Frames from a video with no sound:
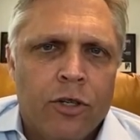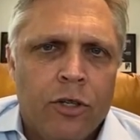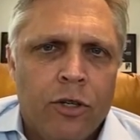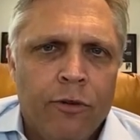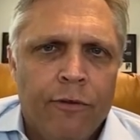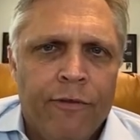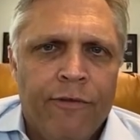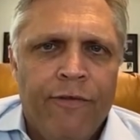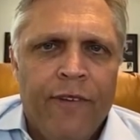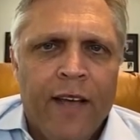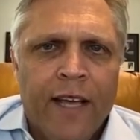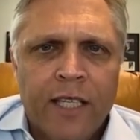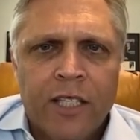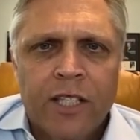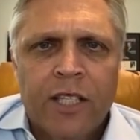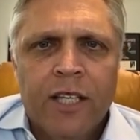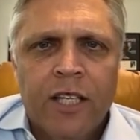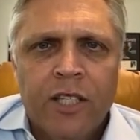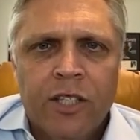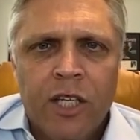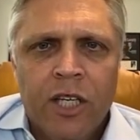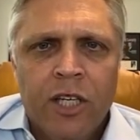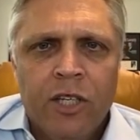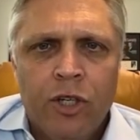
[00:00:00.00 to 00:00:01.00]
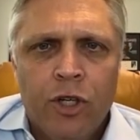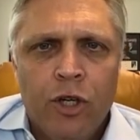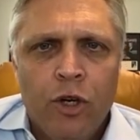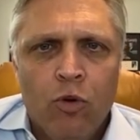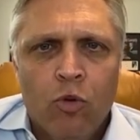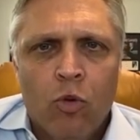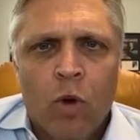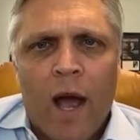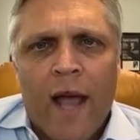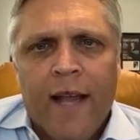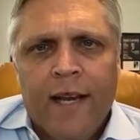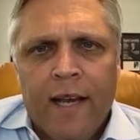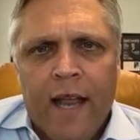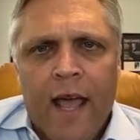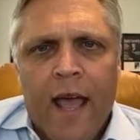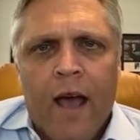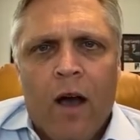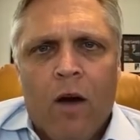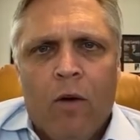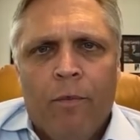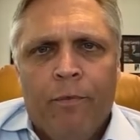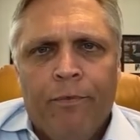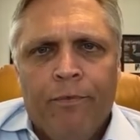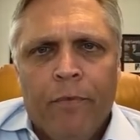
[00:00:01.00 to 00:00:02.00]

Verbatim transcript: to fix this issue right now.